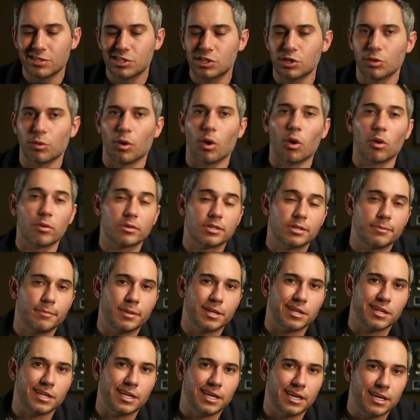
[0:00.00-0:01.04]
to
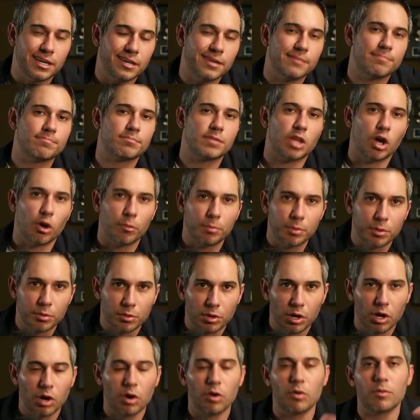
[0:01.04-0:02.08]
ultimately help you
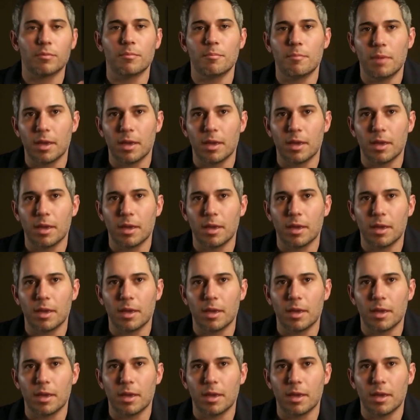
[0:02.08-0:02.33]
grow,